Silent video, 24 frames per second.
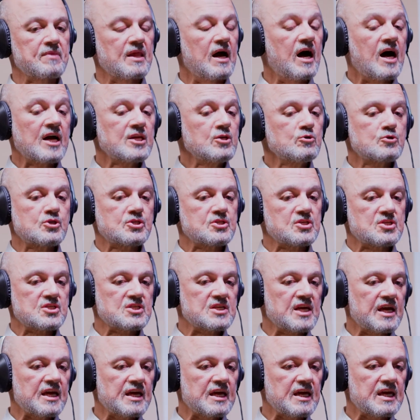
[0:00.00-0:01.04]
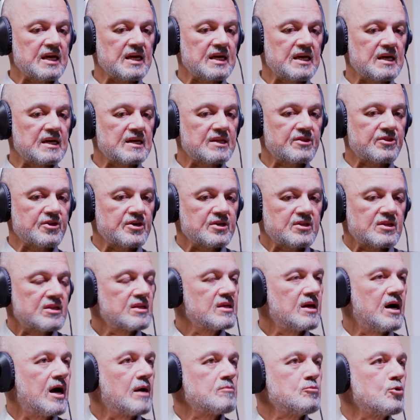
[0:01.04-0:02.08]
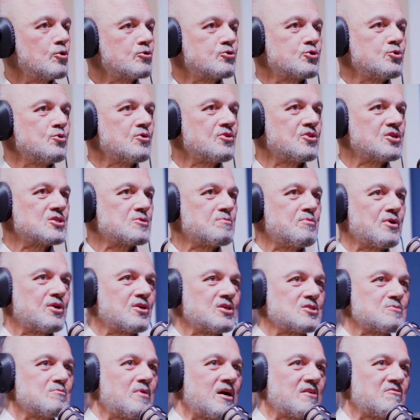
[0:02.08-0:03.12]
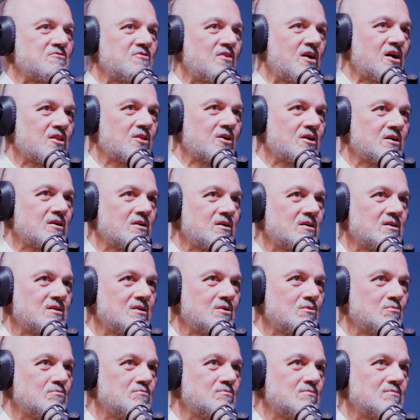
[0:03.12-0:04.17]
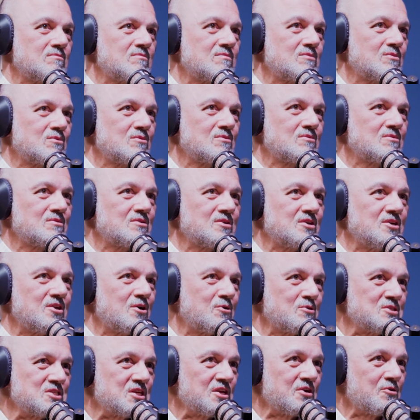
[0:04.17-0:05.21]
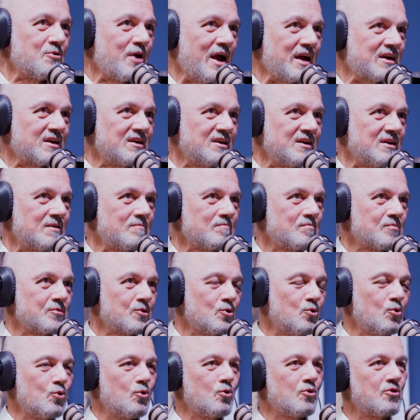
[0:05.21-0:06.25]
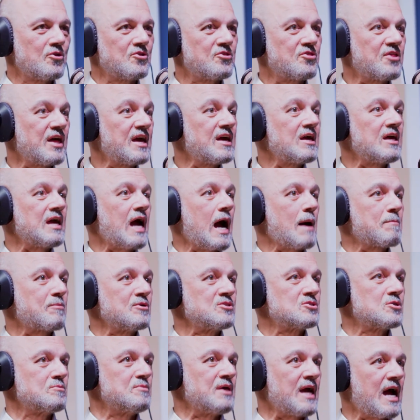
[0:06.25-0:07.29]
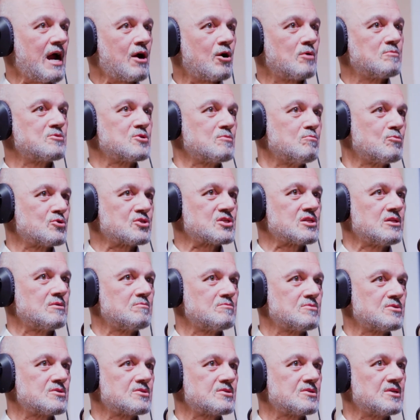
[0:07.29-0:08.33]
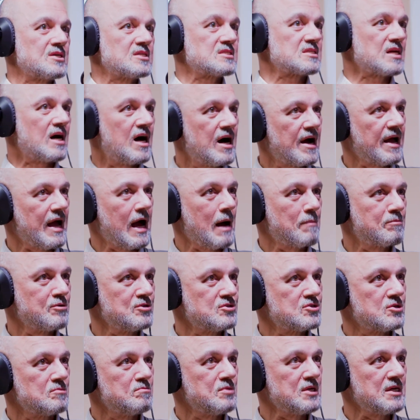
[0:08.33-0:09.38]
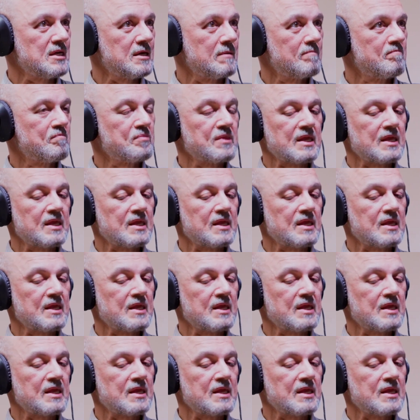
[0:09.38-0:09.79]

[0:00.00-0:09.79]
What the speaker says: I used to say that I'm not doing this because my father, is an Iraqi, or that they happen to be Arabs and Muslims as I happen to be.